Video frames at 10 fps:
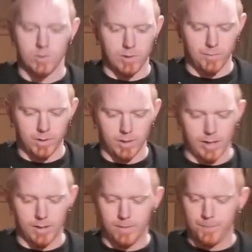and stuff like
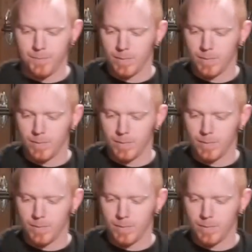that.